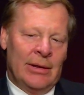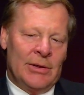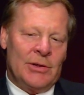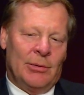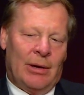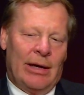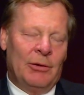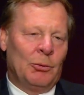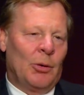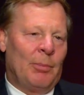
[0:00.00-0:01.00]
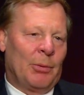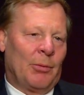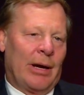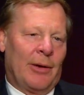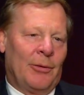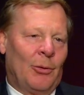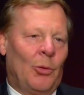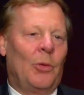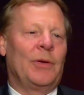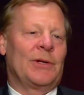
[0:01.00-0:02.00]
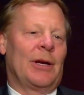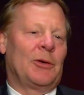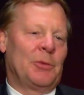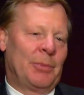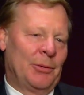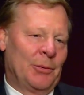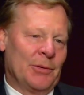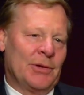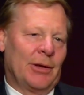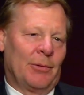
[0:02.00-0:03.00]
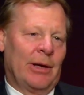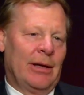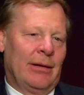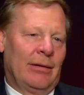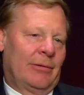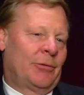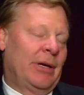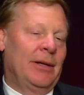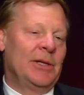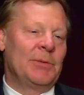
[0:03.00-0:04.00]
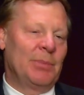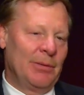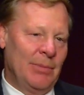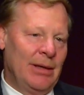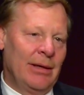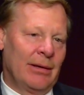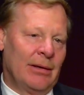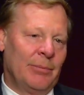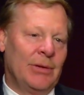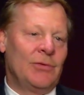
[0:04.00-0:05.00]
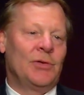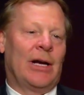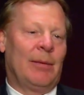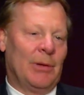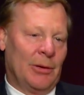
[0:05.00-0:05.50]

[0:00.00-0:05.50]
So I grew up around all these entrepreneurs that created these big media companies. John